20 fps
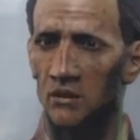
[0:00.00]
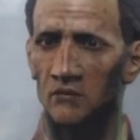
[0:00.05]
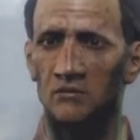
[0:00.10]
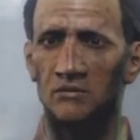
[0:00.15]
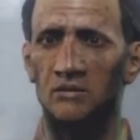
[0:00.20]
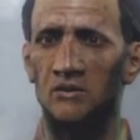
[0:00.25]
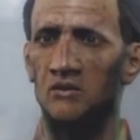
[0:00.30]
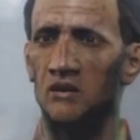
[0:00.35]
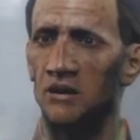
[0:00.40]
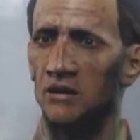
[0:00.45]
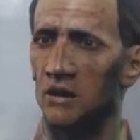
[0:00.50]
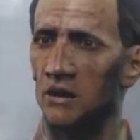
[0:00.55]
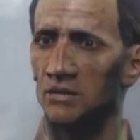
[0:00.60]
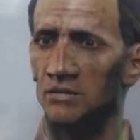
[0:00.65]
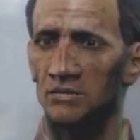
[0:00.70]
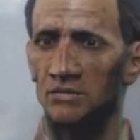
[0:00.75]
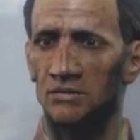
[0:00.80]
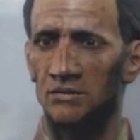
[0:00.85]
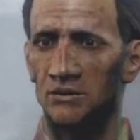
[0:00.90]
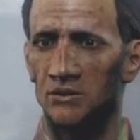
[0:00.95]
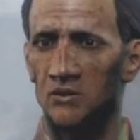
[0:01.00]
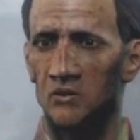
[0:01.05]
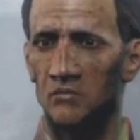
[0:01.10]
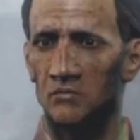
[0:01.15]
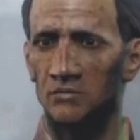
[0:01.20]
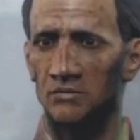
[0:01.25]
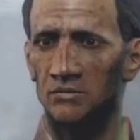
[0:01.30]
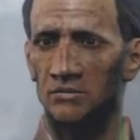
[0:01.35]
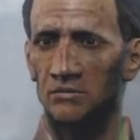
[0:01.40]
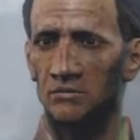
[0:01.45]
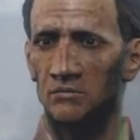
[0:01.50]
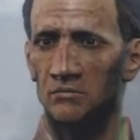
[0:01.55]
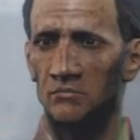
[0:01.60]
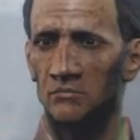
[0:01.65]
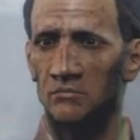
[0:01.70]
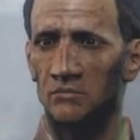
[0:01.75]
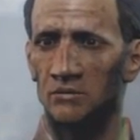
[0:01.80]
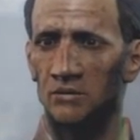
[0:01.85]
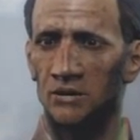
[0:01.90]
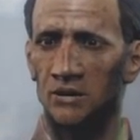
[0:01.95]
after the last HQ went
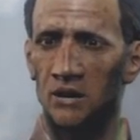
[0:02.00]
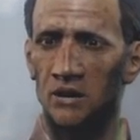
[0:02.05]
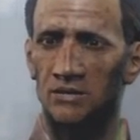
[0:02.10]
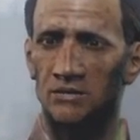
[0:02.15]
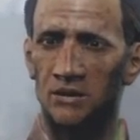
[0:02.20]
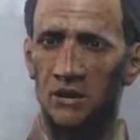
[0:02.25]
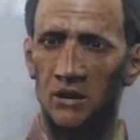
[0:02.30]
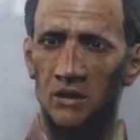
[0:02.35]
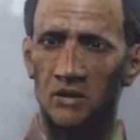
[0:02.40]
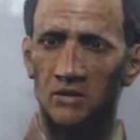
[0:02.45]
lights